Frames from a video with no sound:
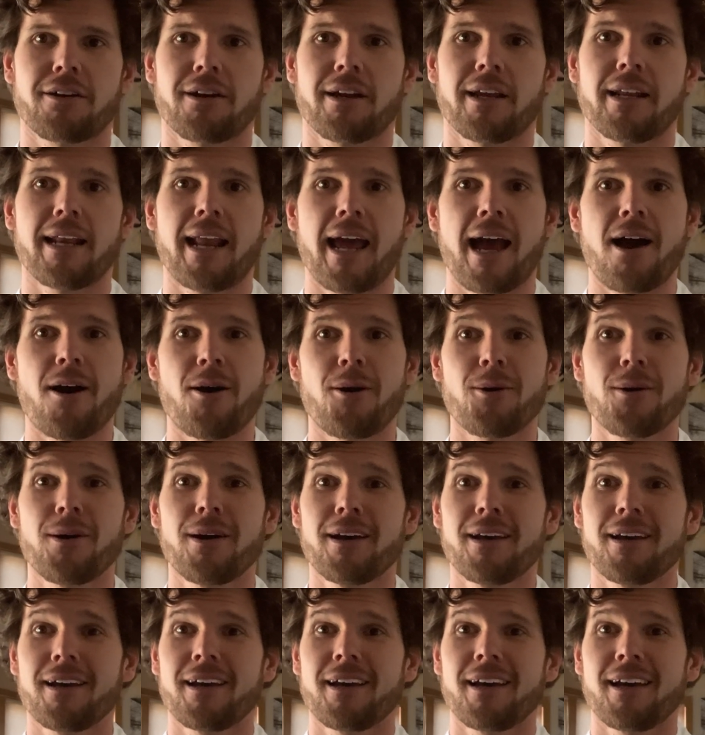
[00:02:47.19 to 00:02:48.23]
And now
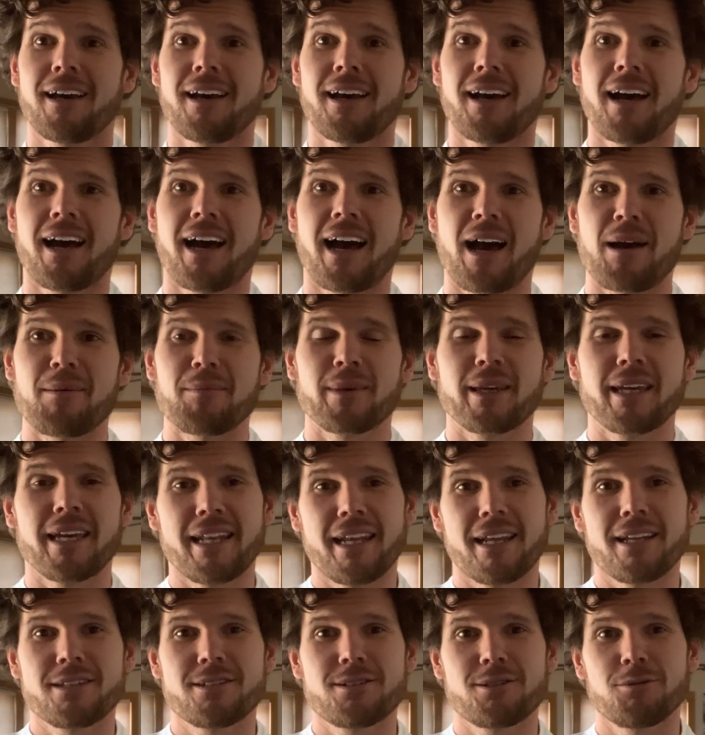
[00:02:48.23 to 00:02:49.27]
I'm
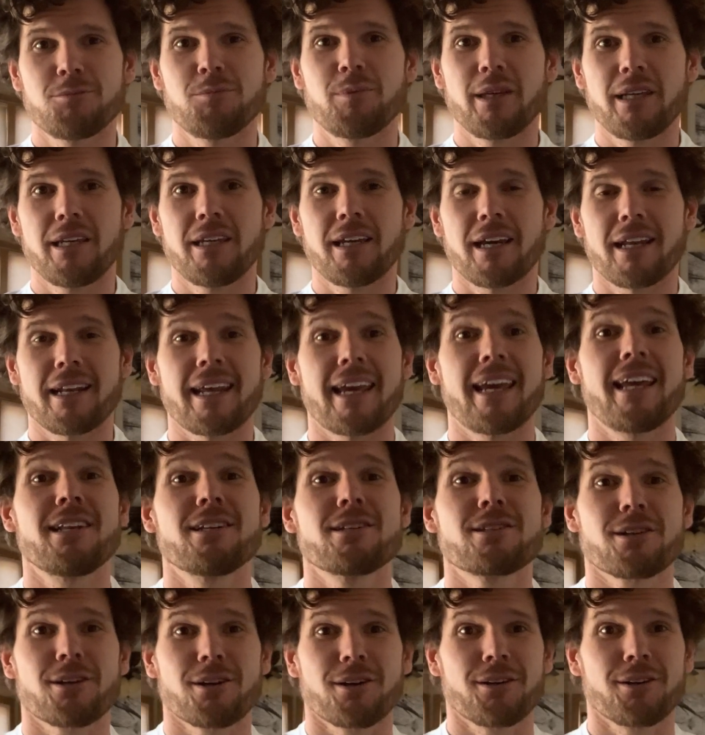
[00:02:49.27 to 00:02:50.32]
getting to be an
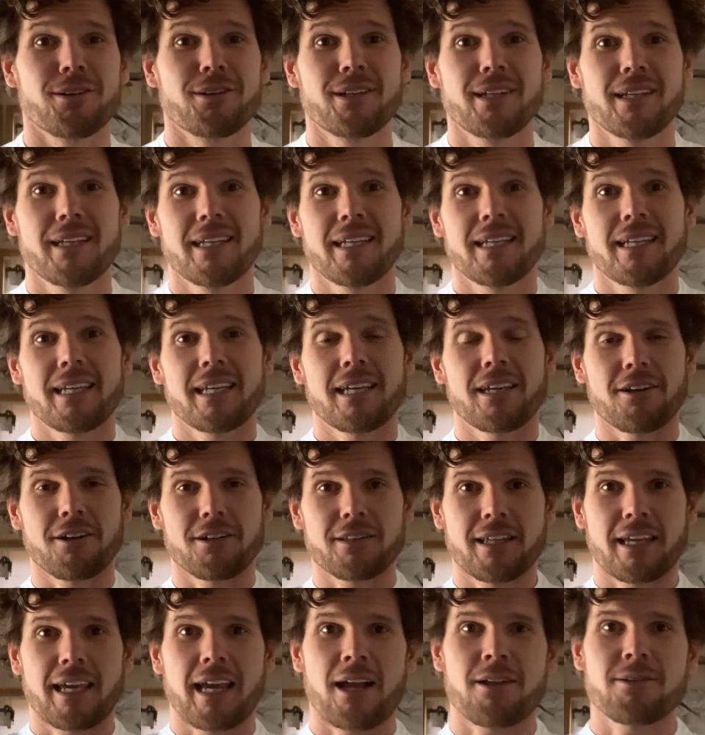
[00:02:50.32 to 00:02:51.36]
intern here at
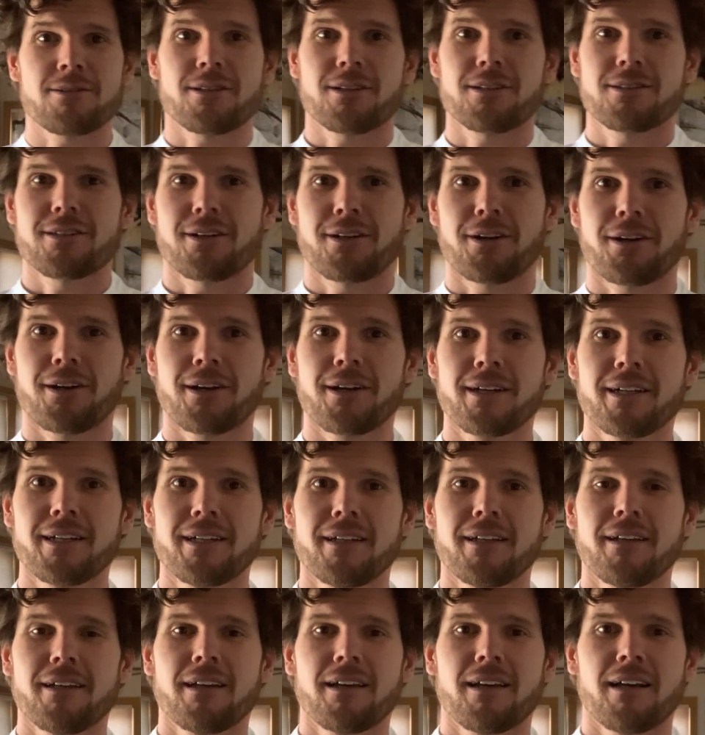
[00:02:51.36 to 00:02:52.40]
the counseling center.
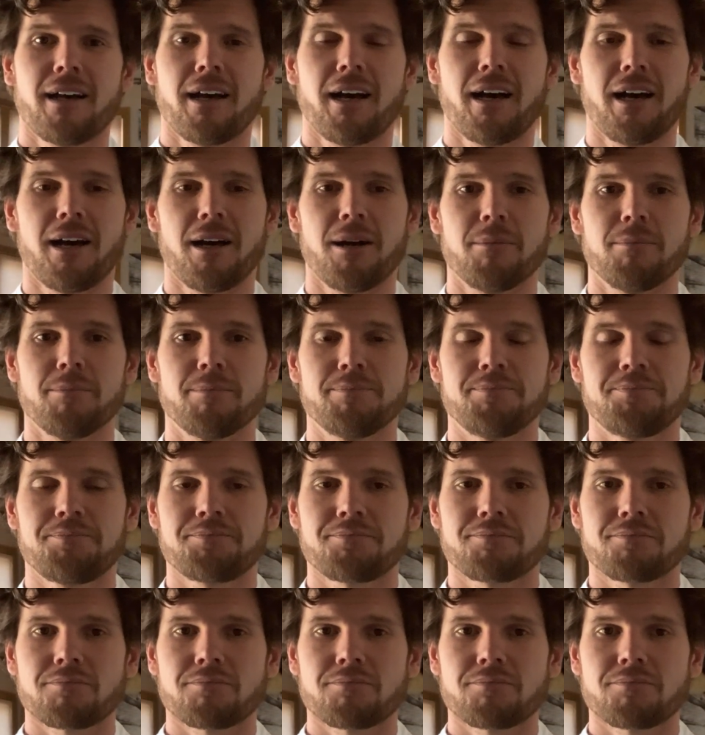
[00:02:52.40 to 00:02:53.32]
Um,